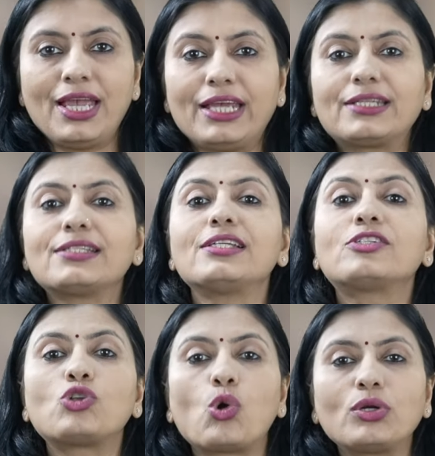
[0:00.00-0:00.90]
It is the
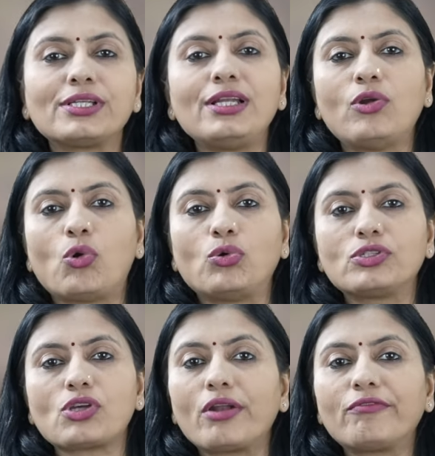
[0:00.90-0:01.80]
total
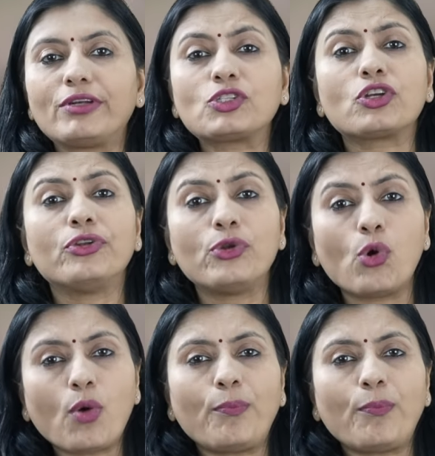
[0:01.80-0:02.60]
loans on which no